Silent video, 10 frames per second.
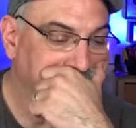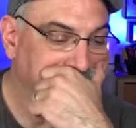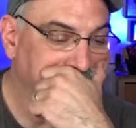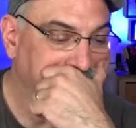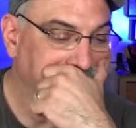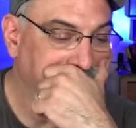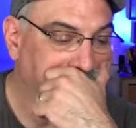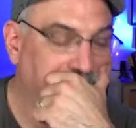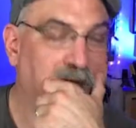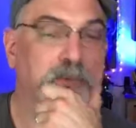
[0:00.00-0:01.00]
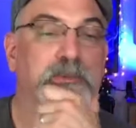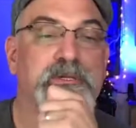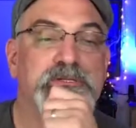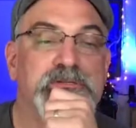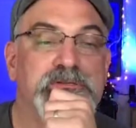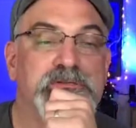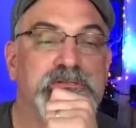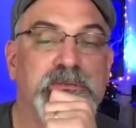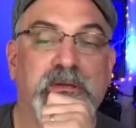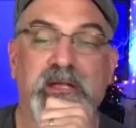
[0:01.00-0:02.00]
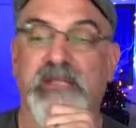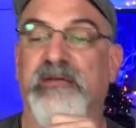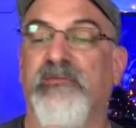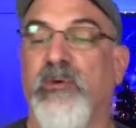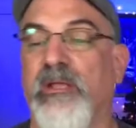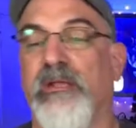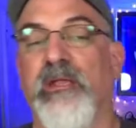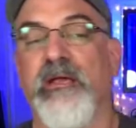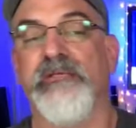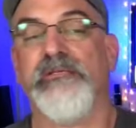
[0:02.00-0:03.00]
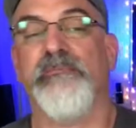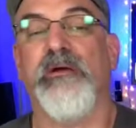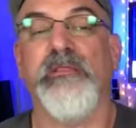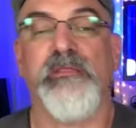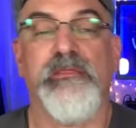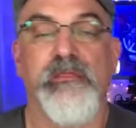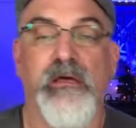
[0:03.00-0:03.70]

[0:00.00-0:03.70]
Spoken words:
We'll probably do some kind of giveaway next month.